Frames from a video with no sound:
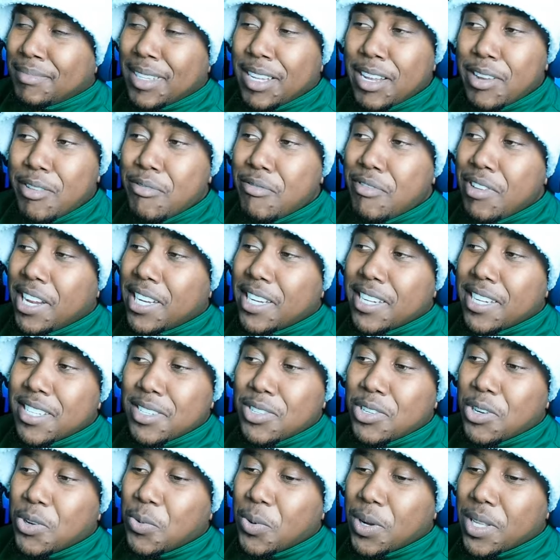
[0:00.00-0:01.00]
He really
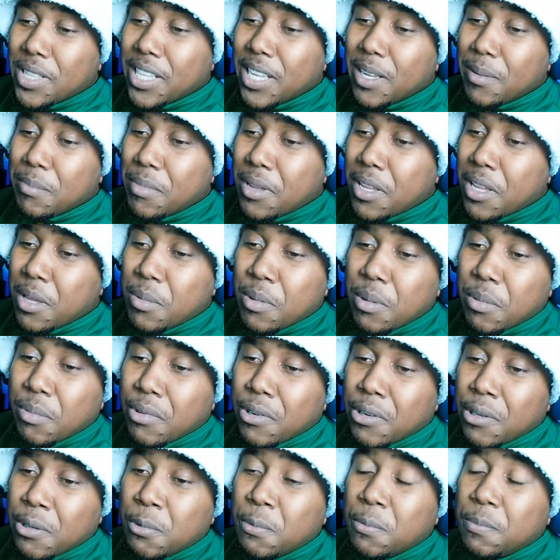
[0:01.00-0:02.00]
does not want that baby,
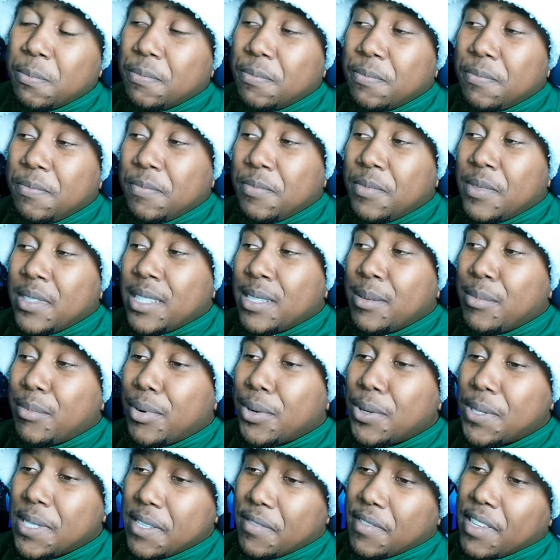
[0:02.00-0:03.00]
bro.
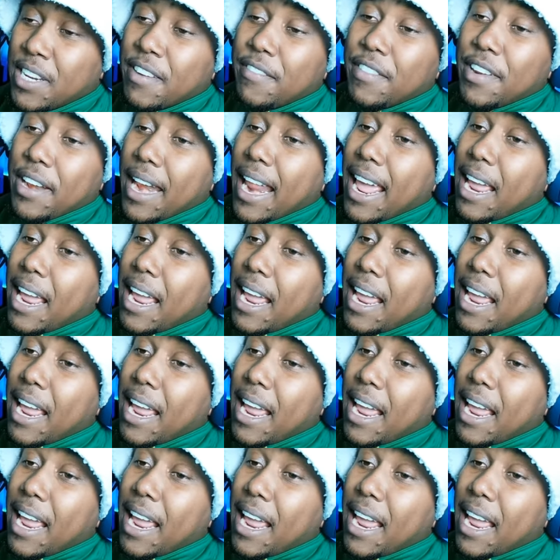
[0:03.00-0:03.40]
Bro's even having